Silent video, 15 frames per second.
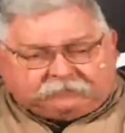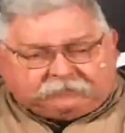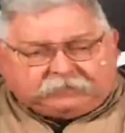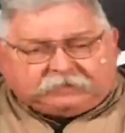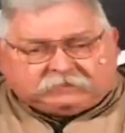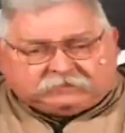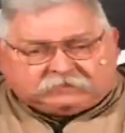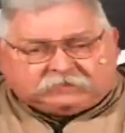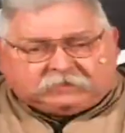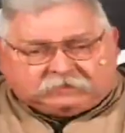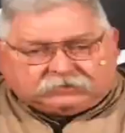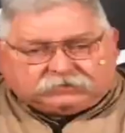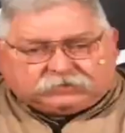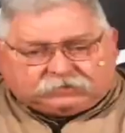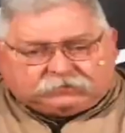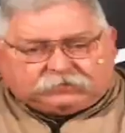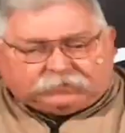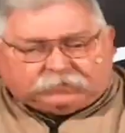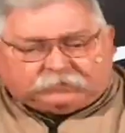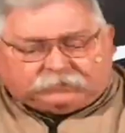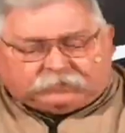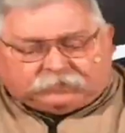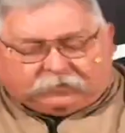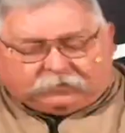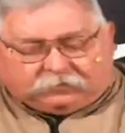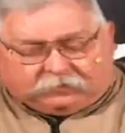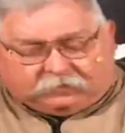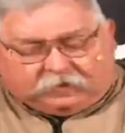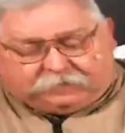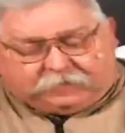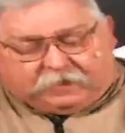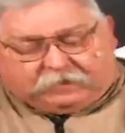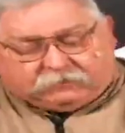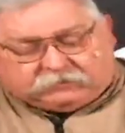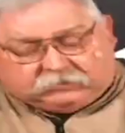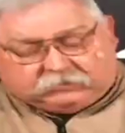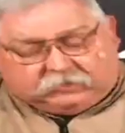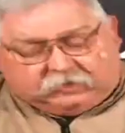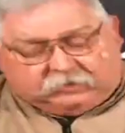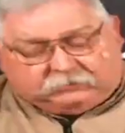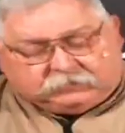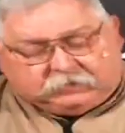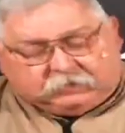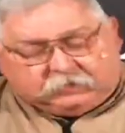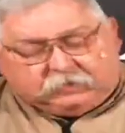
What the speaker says: means that it's true if you've heard it 1,000 times.